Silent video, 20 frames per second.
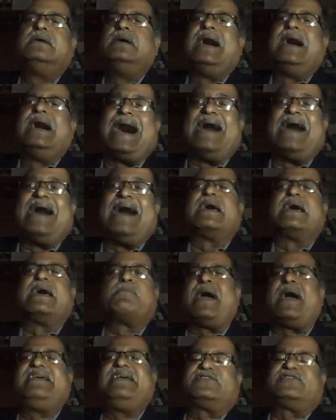other
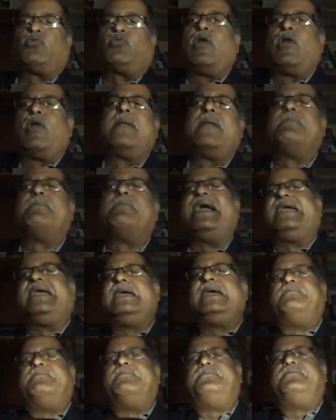bike stolen by
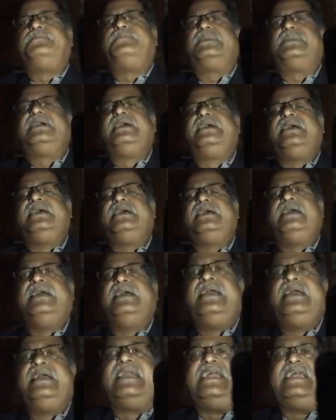him.
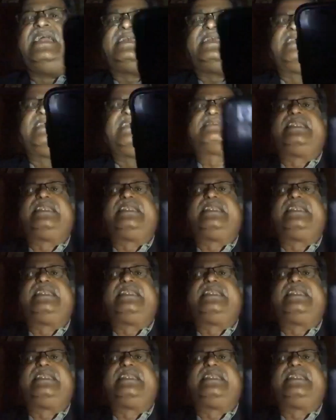He takes an